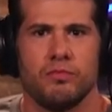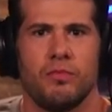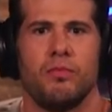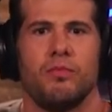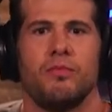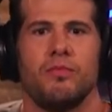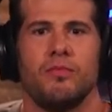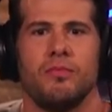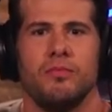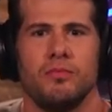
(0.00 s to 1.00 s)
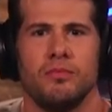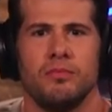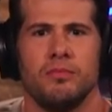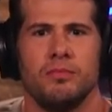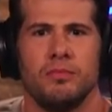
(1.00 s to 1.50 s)

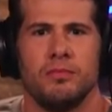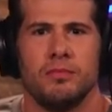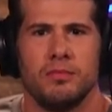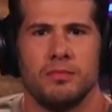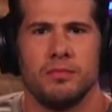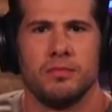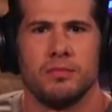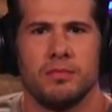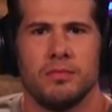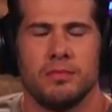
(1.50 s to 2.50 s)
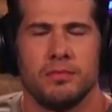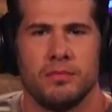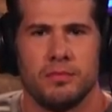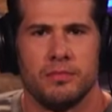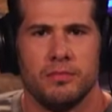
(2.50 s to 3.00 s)

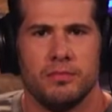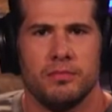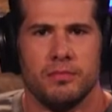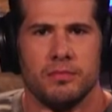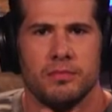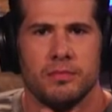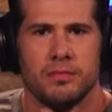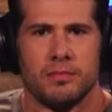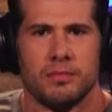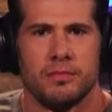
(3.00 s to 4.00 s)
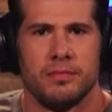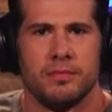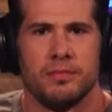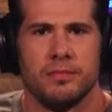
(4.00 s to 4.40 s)
(silent)